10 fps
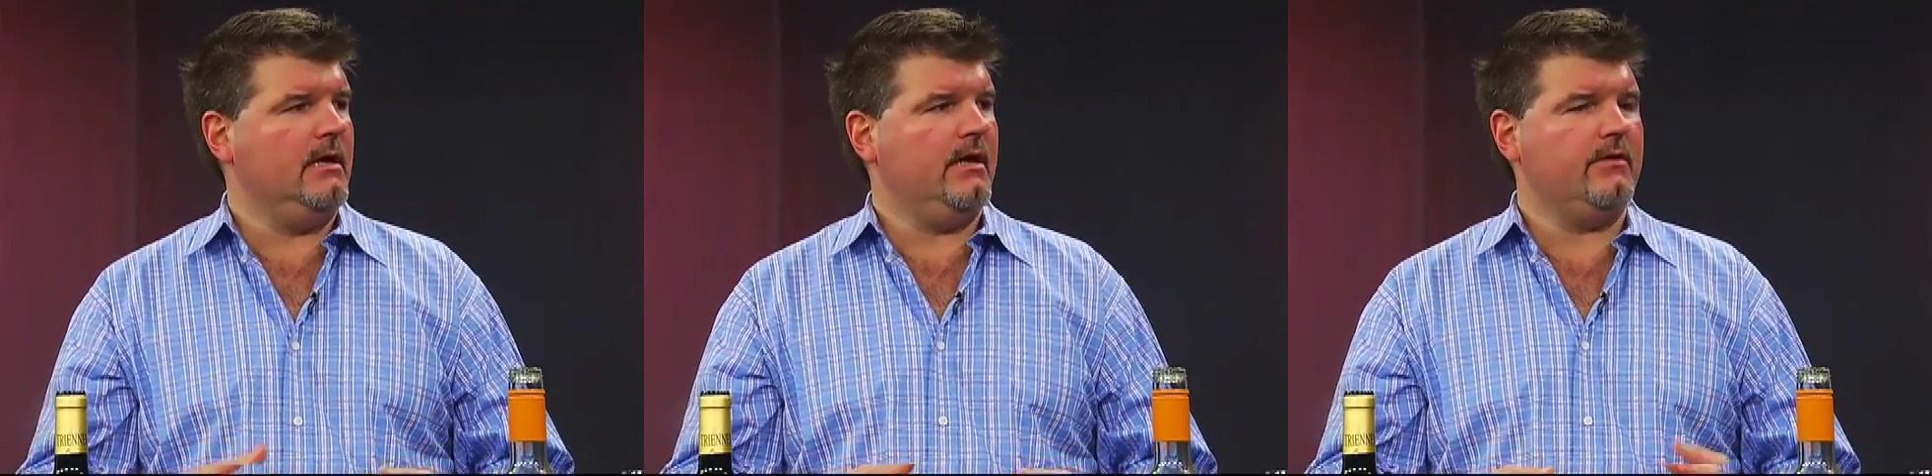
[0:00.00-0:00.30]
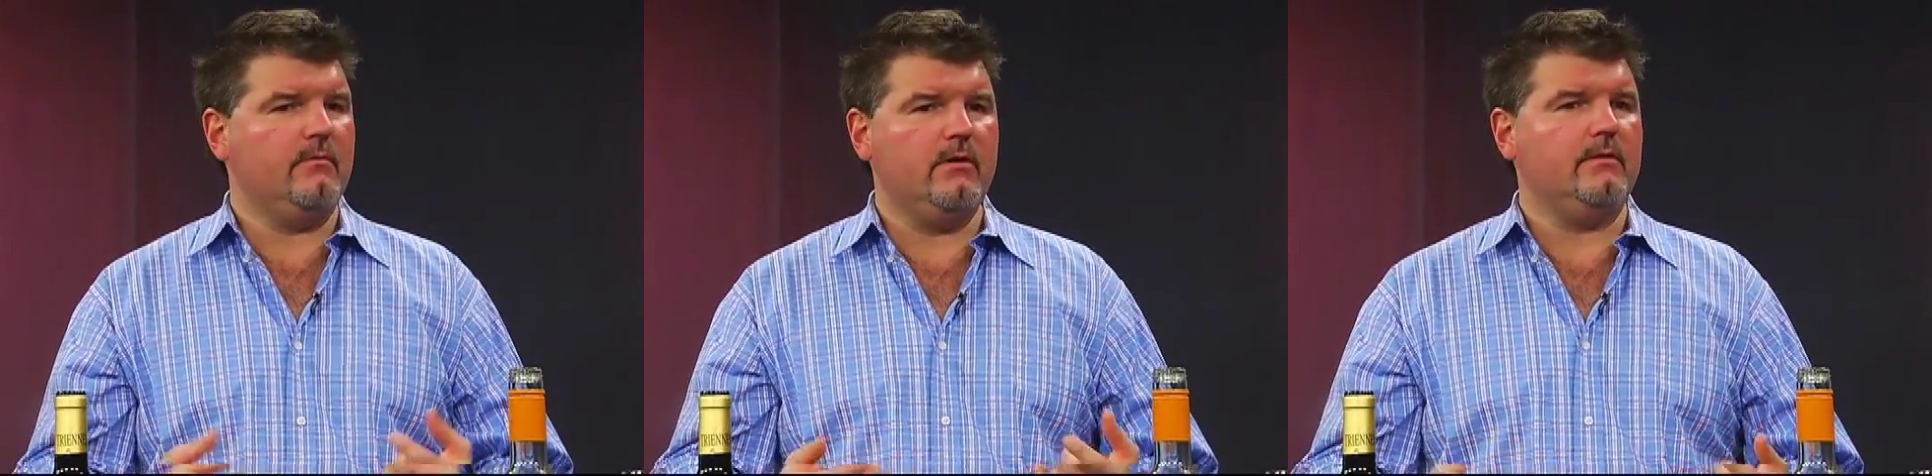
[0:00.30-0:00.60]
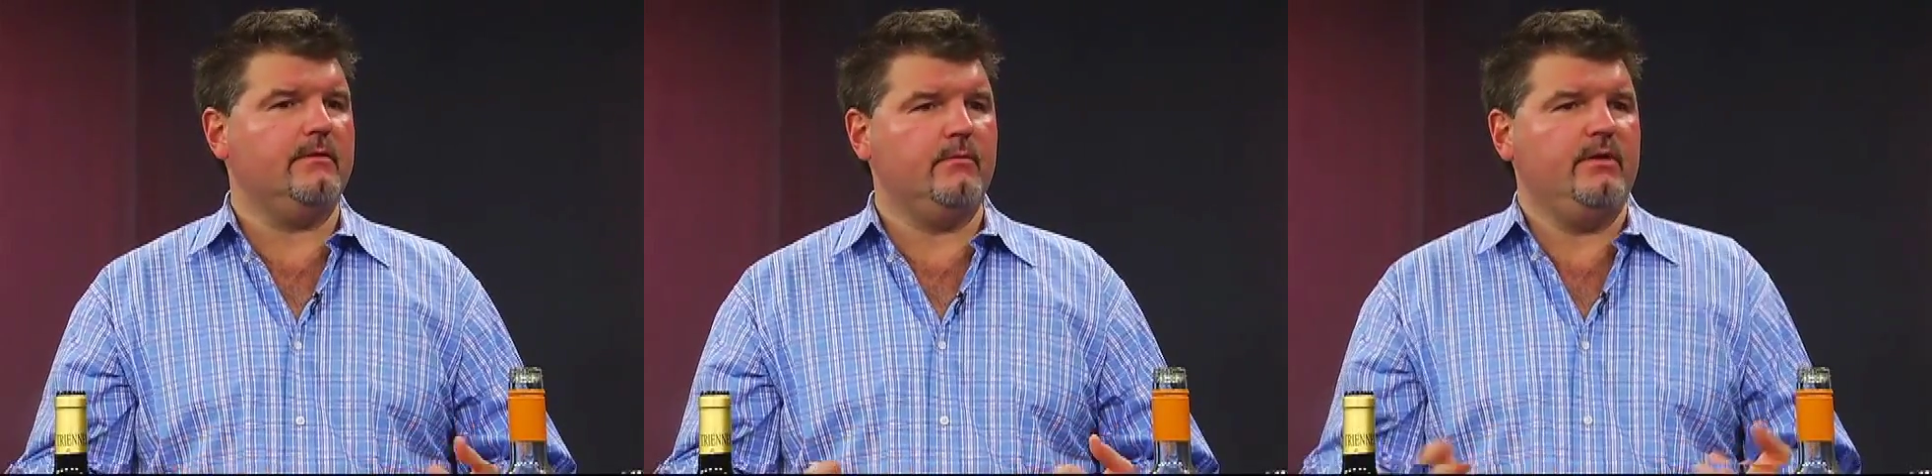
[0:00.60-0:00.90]
I thought, well,
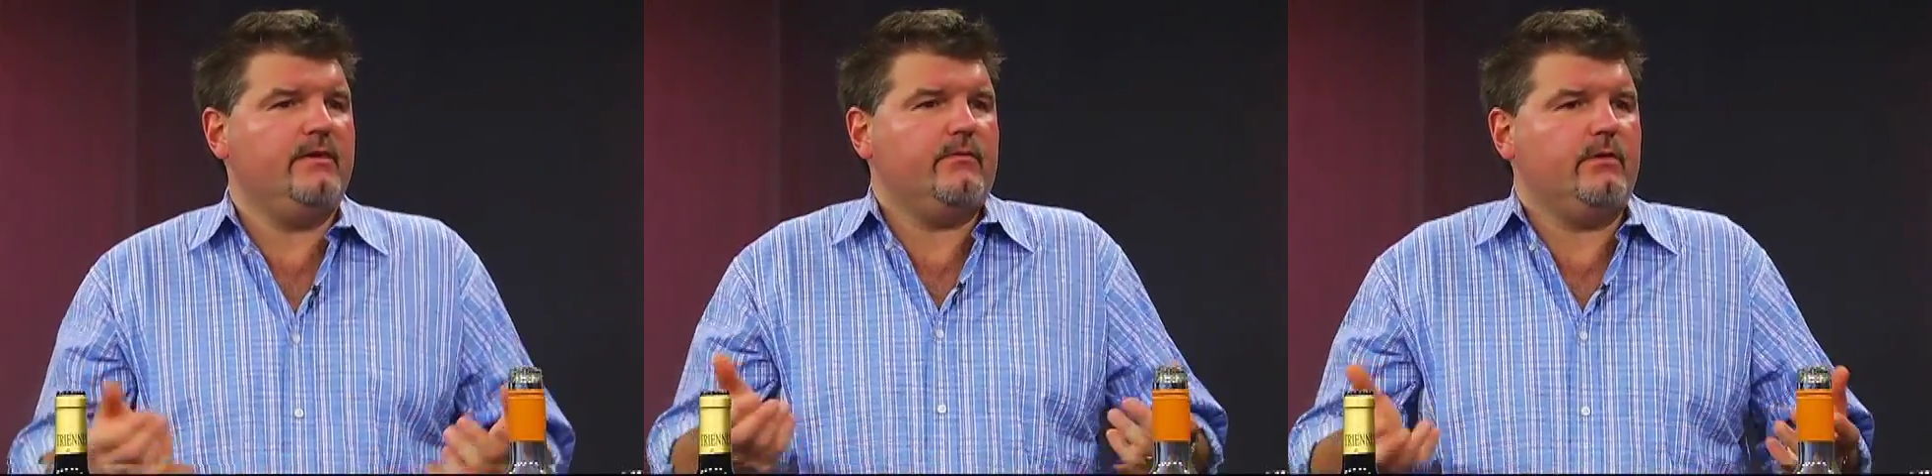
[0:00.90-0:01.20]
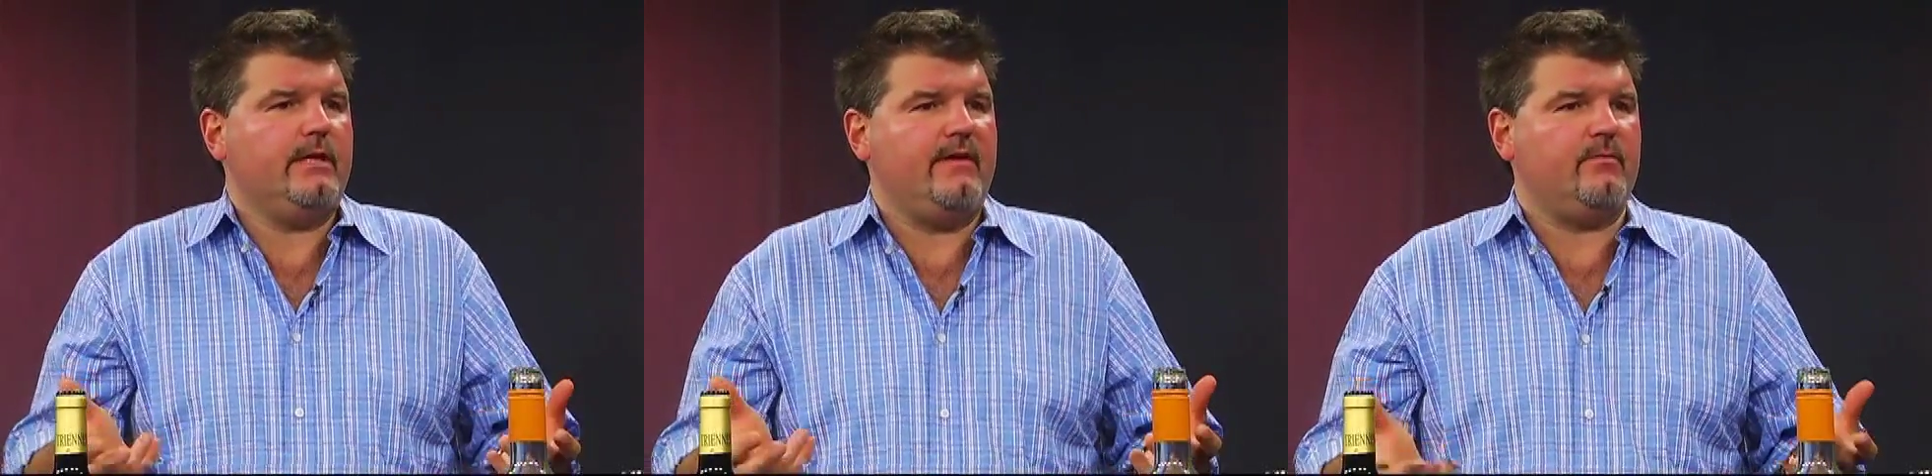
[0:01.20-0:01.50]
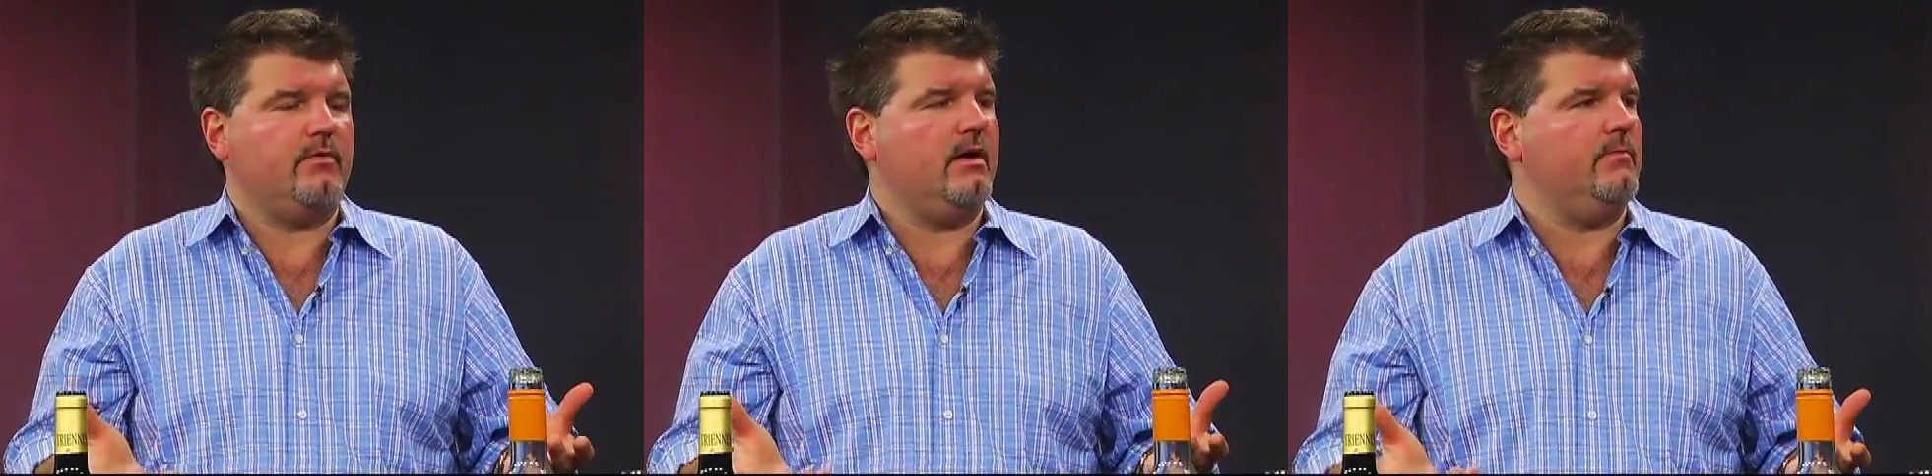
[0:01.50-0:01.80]
we never really have a
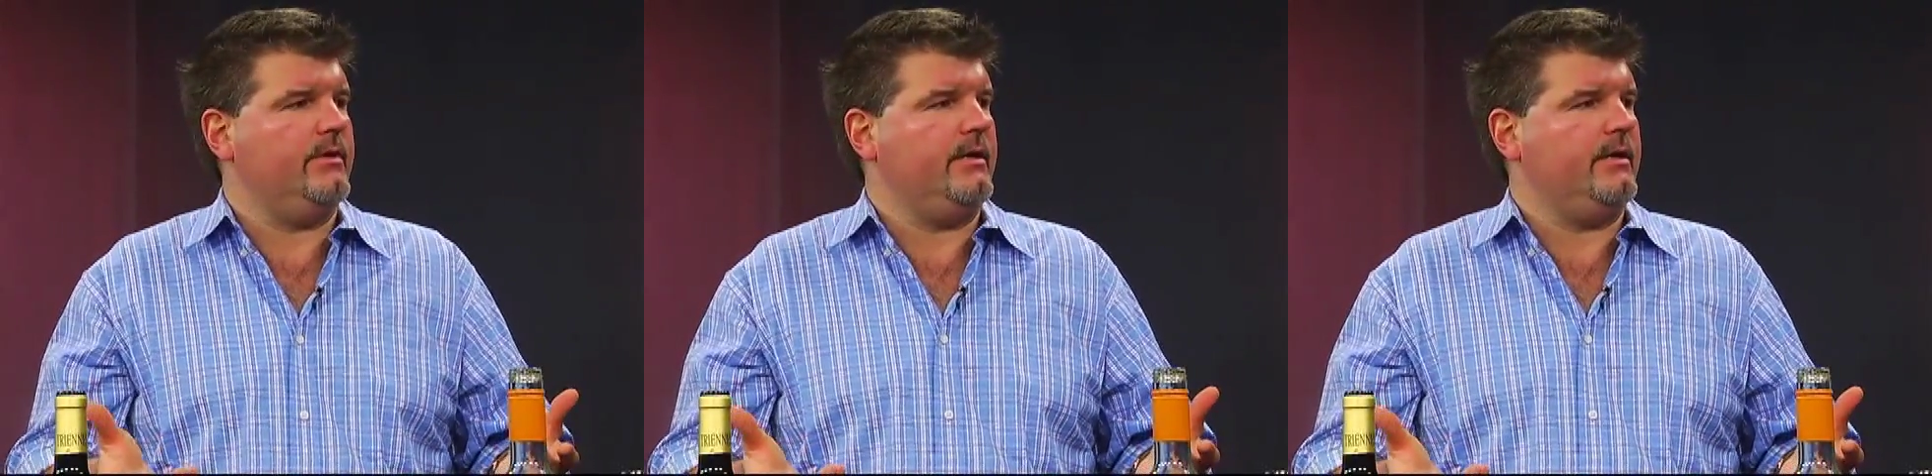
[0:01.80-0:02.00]
problem with